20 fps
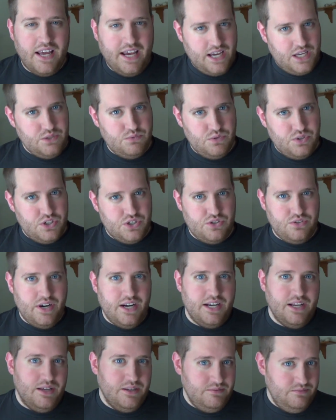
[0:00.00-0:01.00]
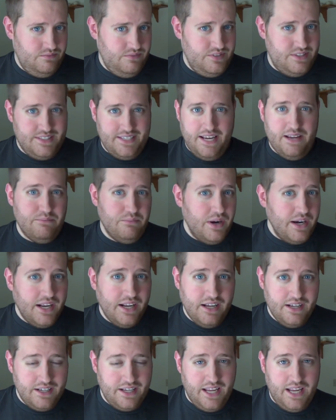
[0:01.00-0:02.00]
as we're just trying to save money
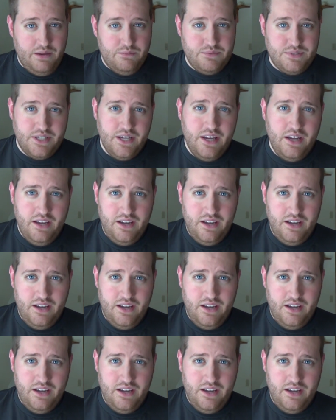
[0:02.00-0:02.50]
on games,